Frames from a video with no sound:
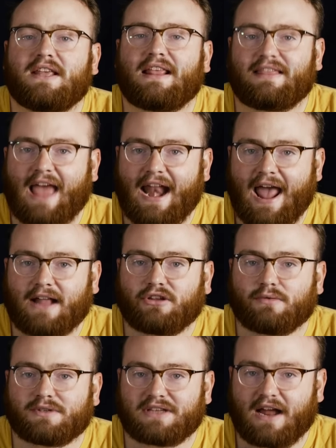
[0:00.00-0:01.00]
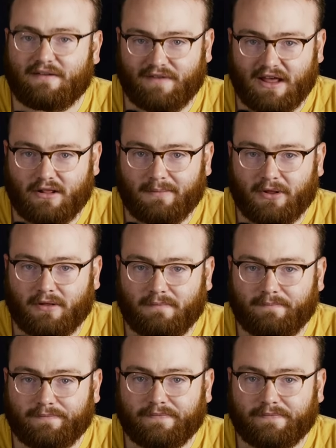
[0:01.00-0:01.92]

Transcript: the, that actor was not available. Yep.